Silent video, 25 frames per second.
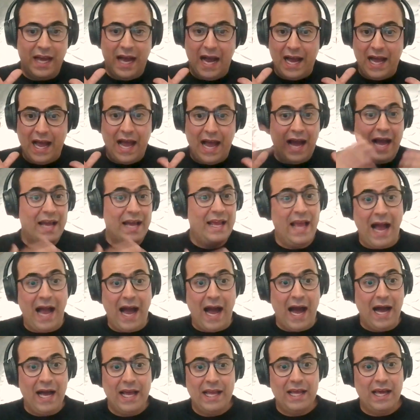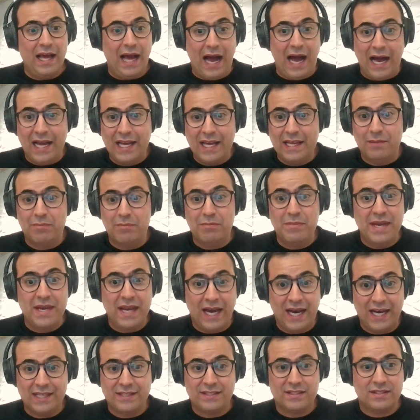I am
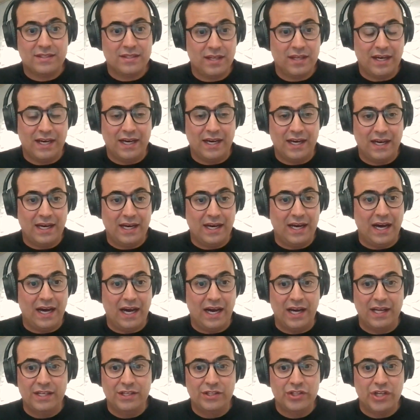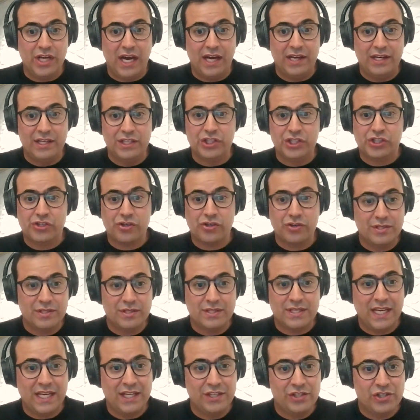not an
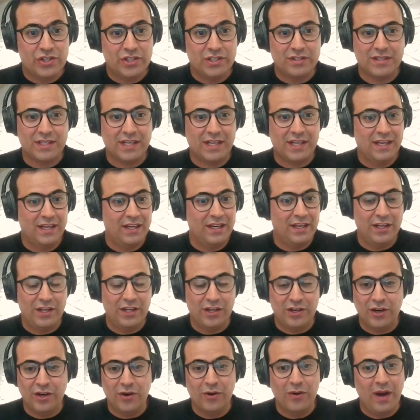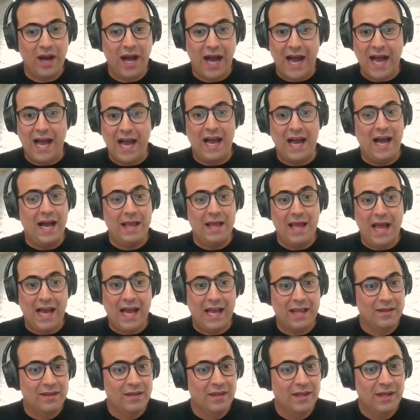insurance agent, and, you know,
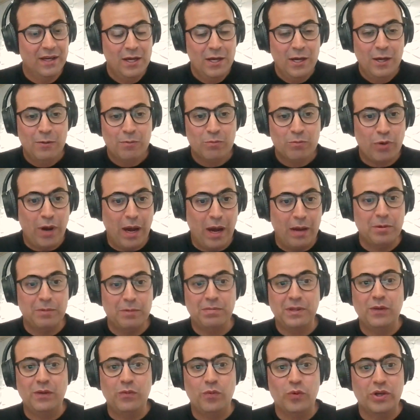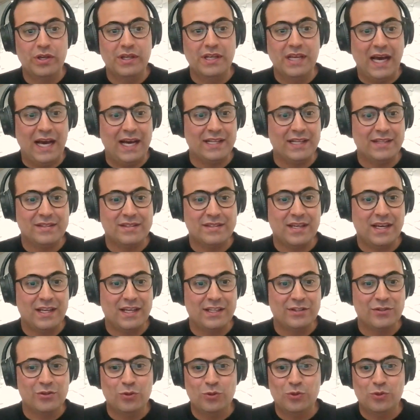I probably would not
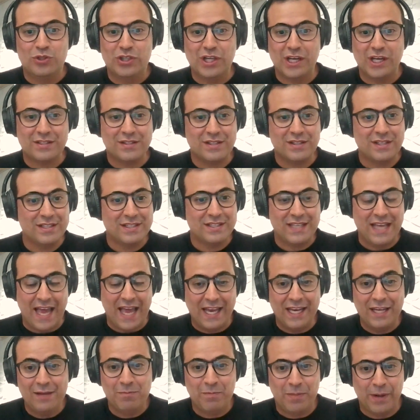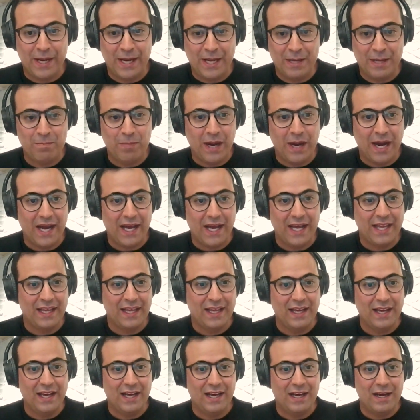do justice to anybody
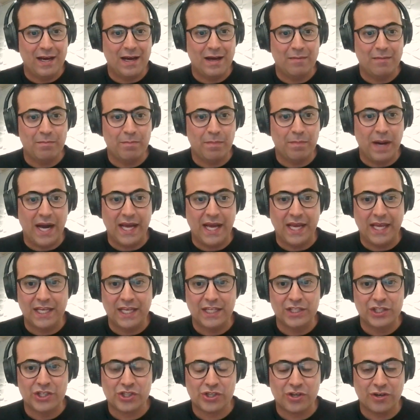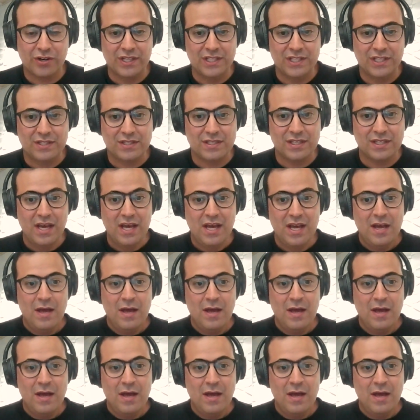buying insurance.